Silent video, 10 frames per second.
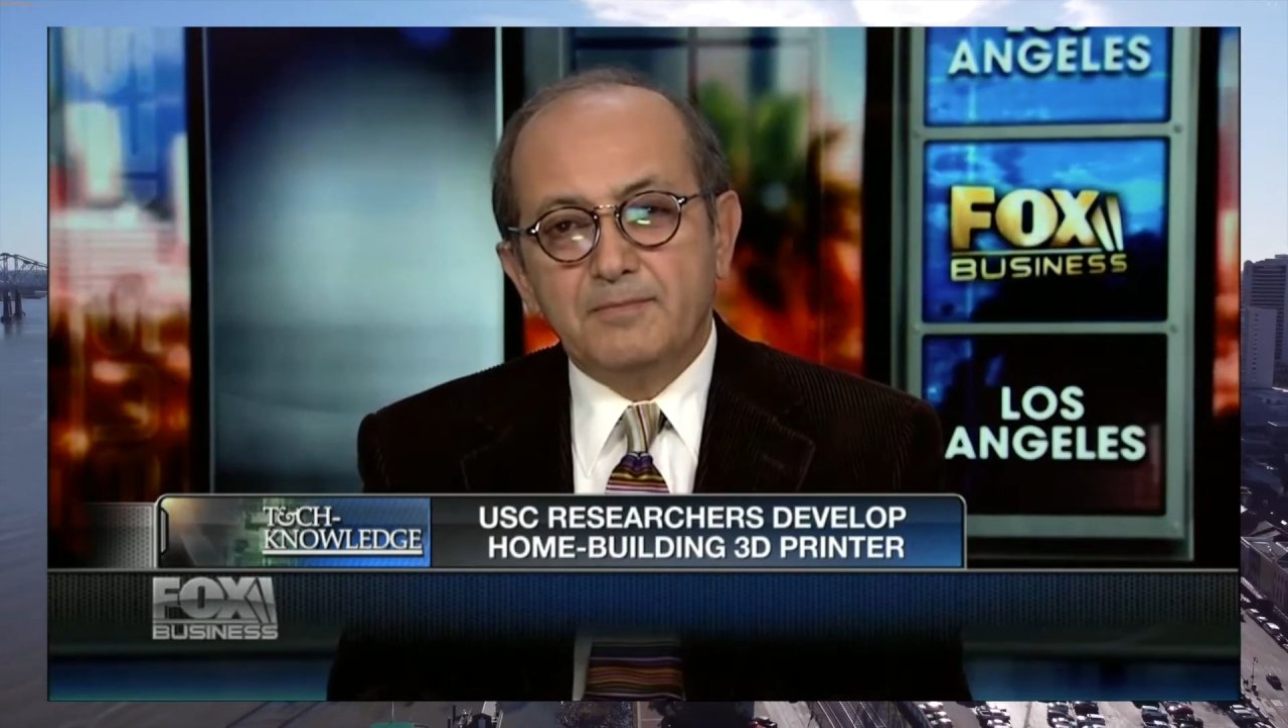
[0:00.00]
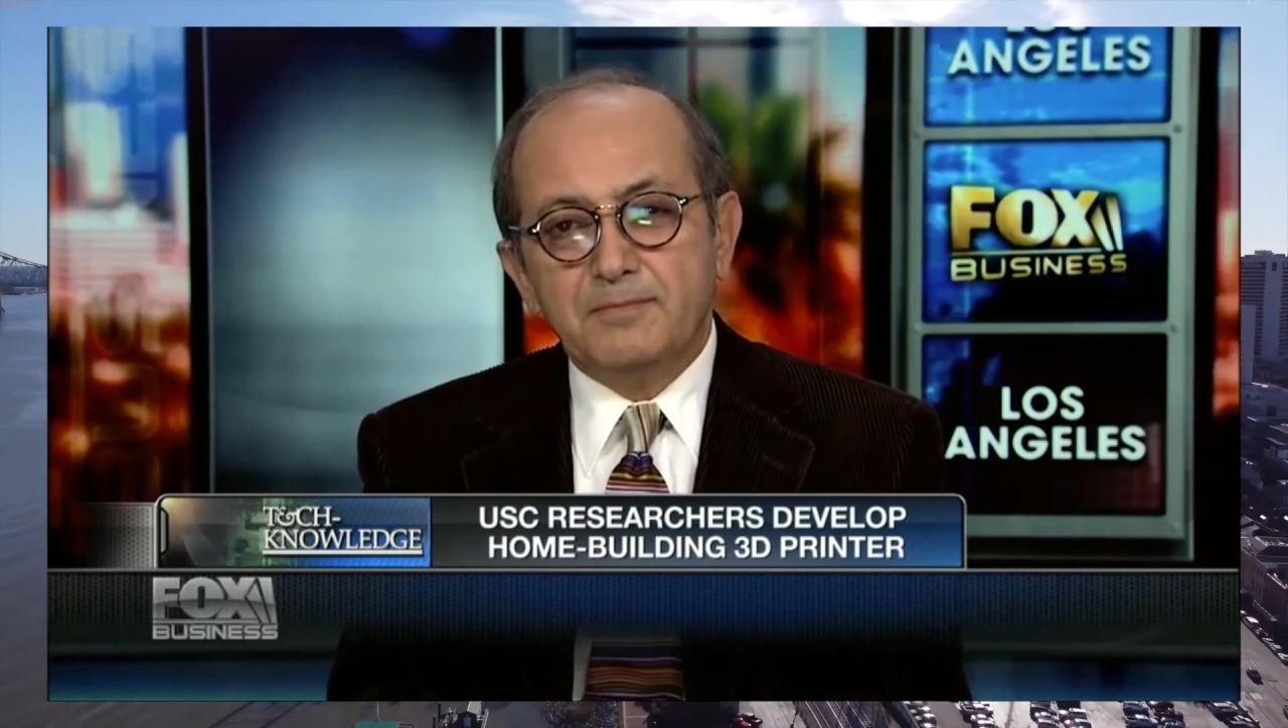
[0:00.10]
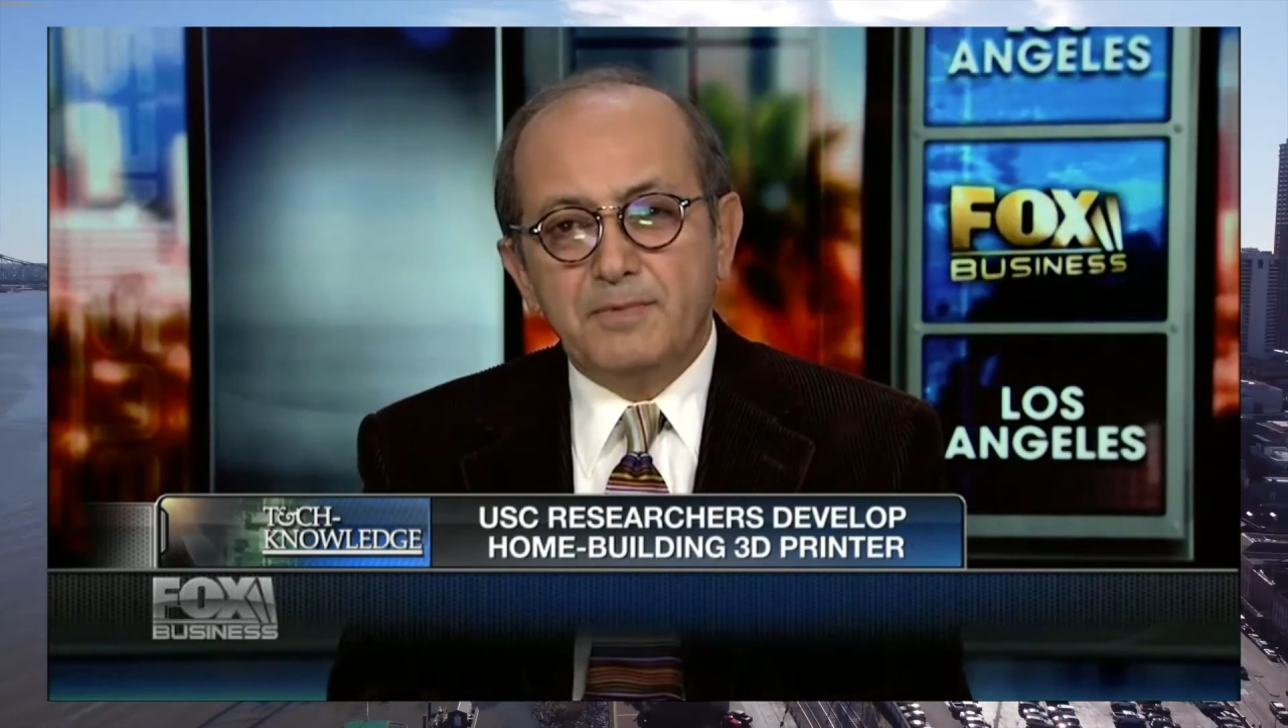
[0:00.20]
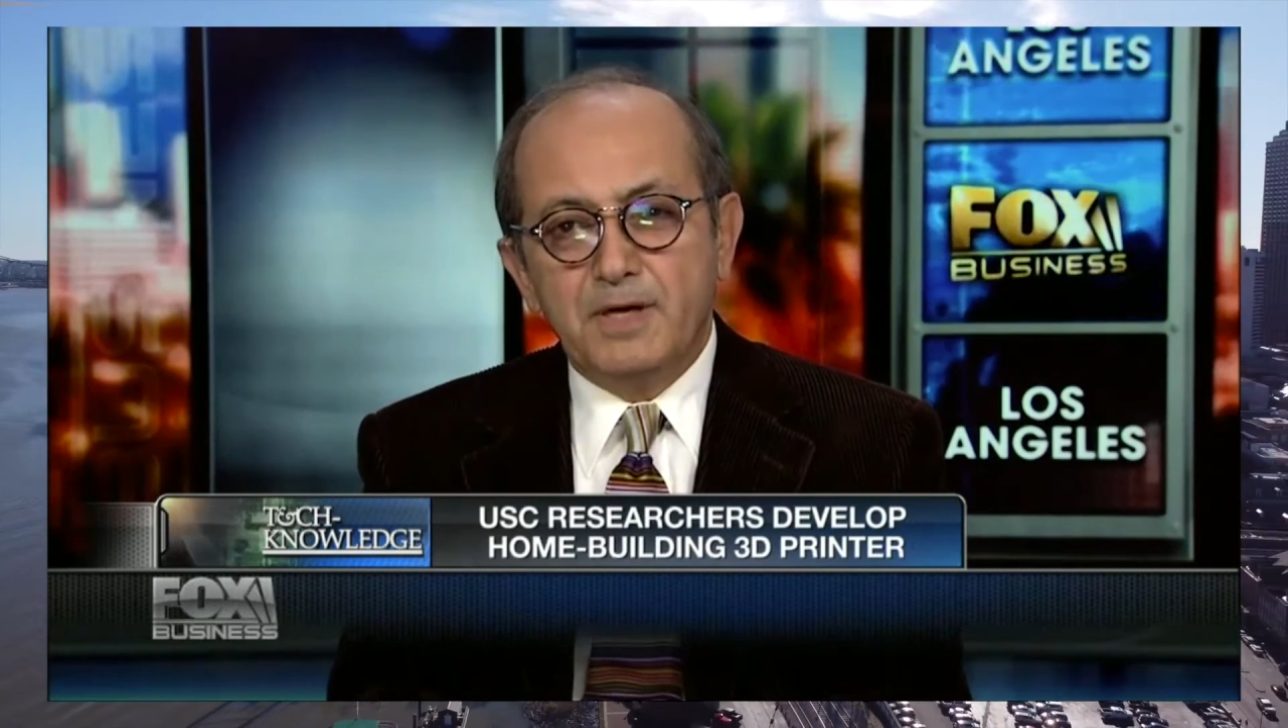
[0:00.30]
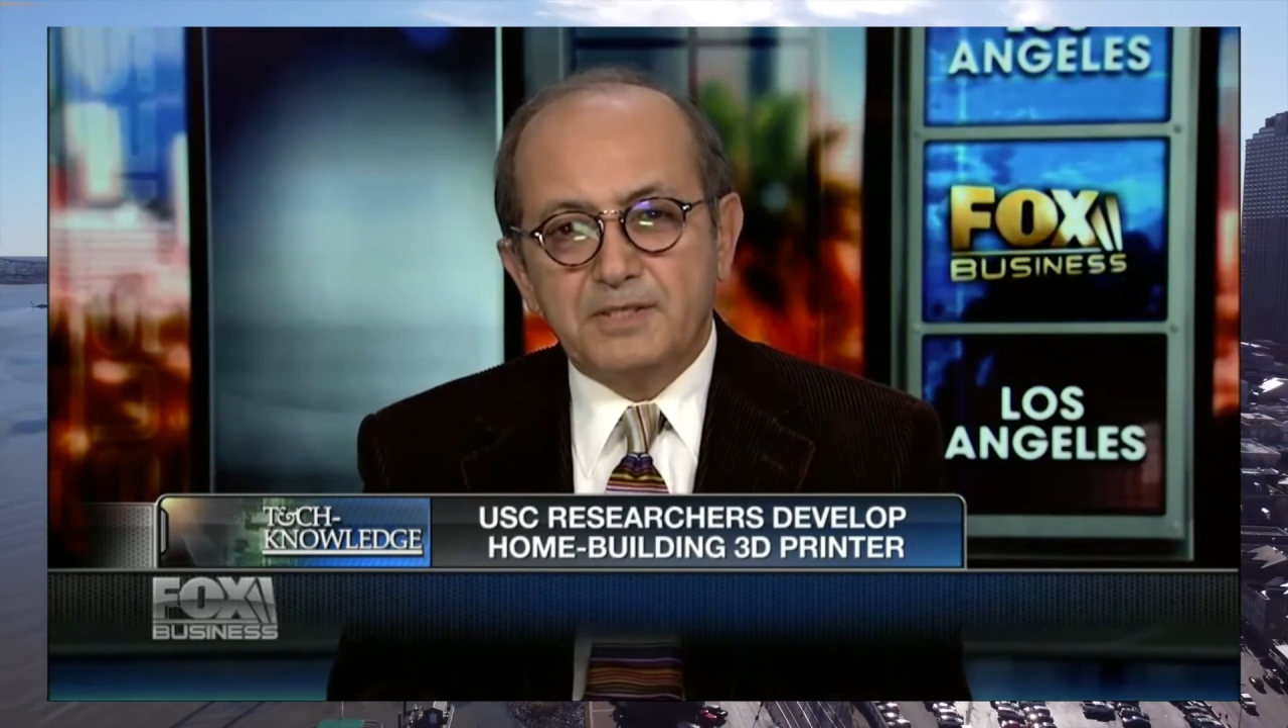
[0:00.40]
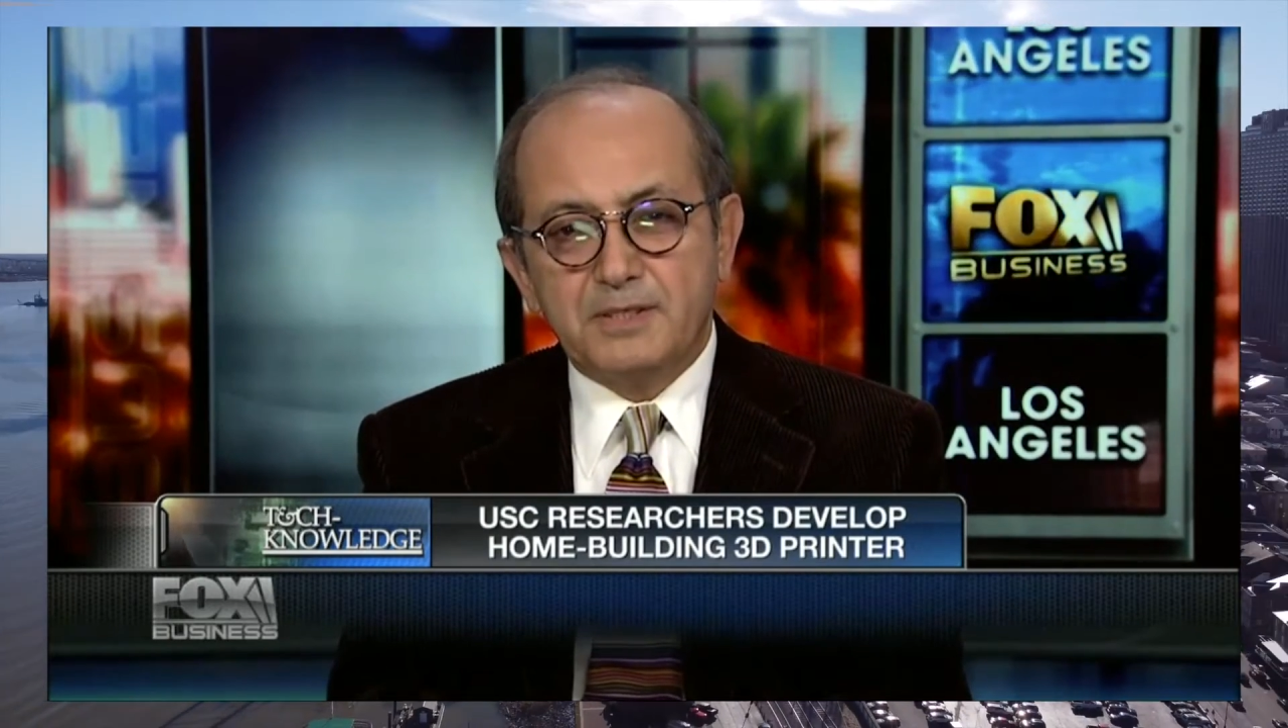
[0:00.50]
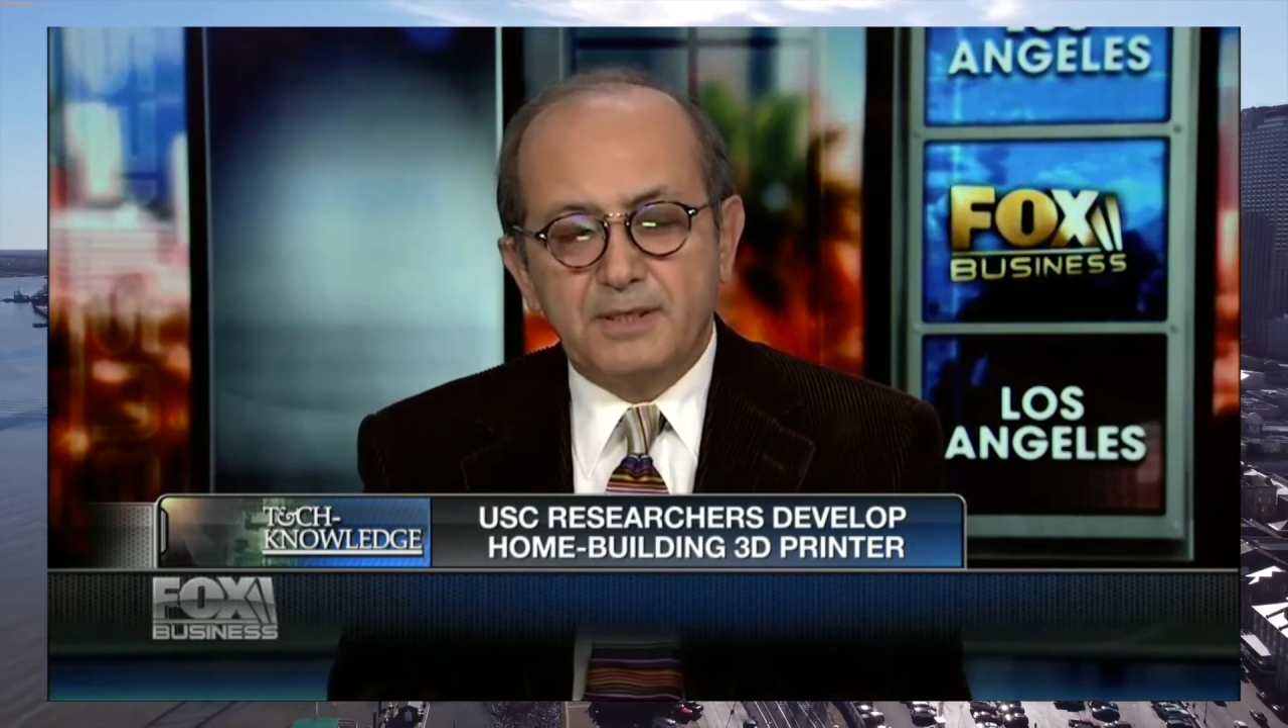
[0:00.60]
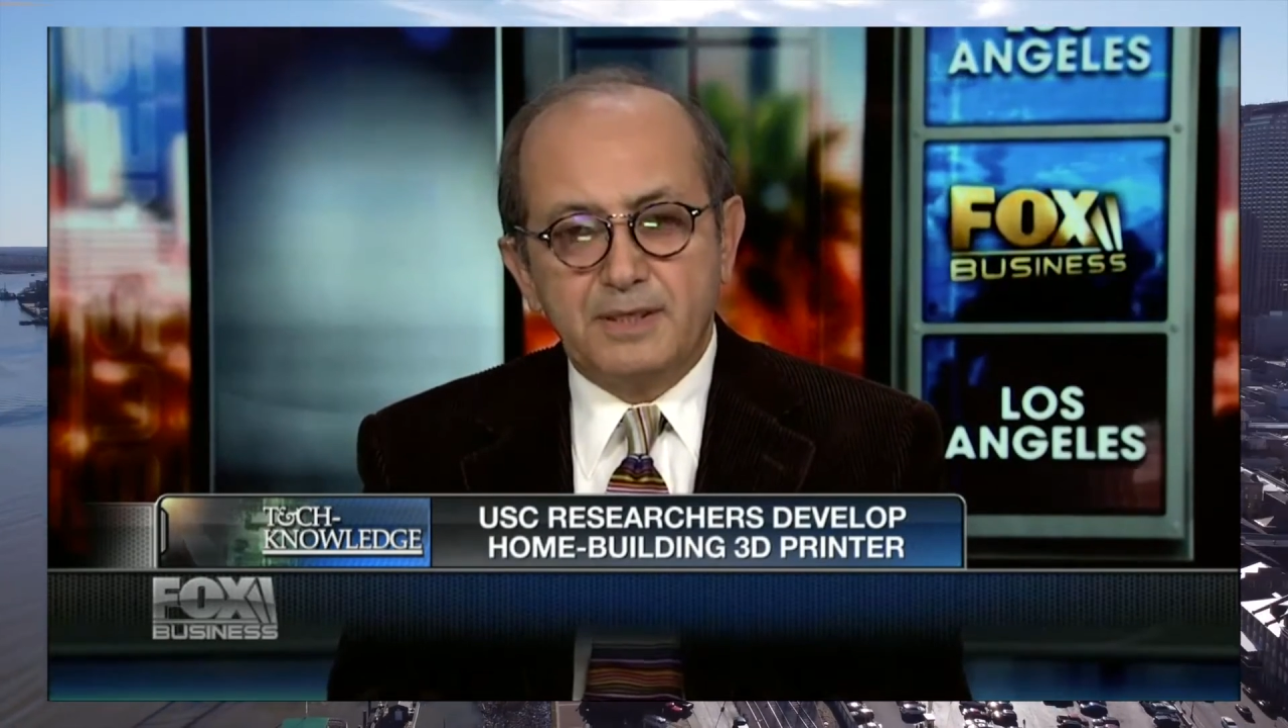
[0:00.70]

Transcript: much